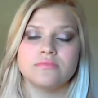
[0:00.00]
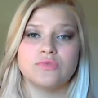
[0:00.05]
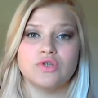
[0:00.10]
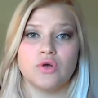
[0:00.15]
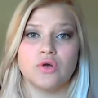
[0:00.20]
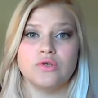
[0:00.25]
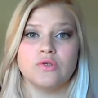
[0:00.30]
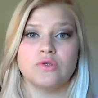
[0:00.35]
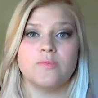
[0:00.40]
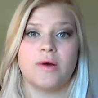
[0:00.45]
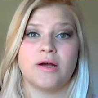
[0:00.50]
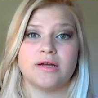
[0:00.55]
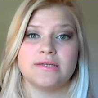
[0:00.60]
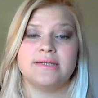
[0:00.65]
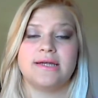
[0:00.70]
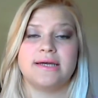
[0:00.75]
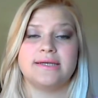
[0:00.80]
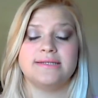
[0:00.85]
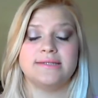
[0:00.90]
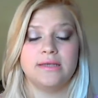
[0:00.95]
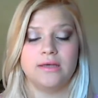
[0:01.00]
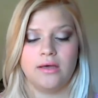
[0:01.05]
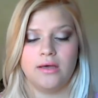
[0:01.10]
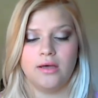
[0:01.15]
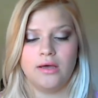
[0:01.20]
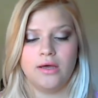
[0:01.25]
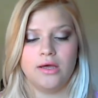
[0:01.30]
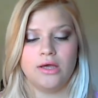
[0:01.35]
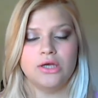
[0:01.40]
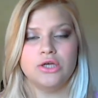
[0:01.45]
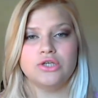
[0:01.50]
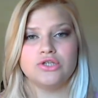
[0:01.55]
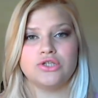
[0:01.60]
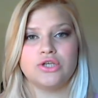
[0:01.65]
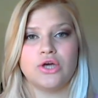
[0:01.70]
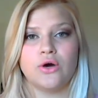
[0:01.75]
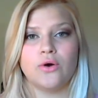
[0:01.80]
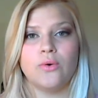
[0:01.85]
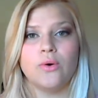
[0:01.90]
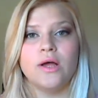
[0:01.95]
don't use box dyes.
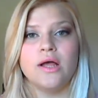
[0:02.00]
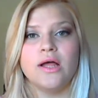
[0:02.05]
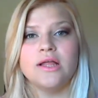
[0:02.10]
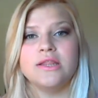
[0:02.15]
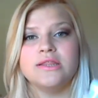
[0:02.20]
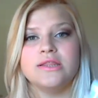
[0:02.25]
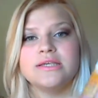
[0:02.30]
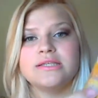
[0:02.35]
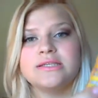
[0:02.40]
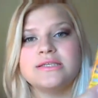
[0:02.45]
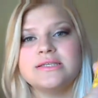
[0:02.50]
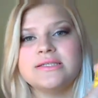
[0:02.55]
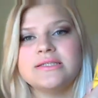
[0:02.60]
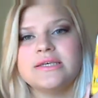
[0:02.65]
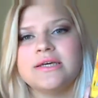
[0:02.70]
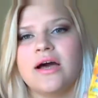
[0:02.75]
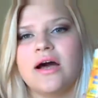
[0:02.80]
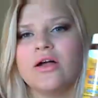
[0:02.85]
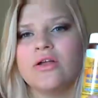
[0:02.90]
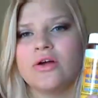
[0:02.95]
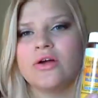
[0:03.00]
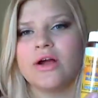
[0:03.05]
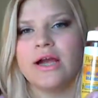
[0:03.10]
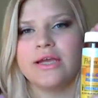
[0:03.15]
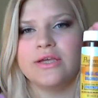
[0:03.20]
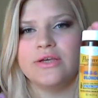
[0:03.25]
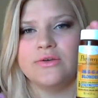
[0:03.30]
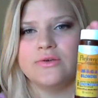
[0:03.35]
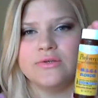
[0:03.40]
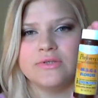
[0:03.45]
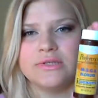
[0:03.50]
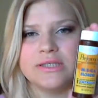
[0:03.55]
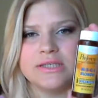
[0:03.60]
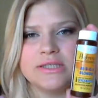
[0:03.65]
So this is the color I use.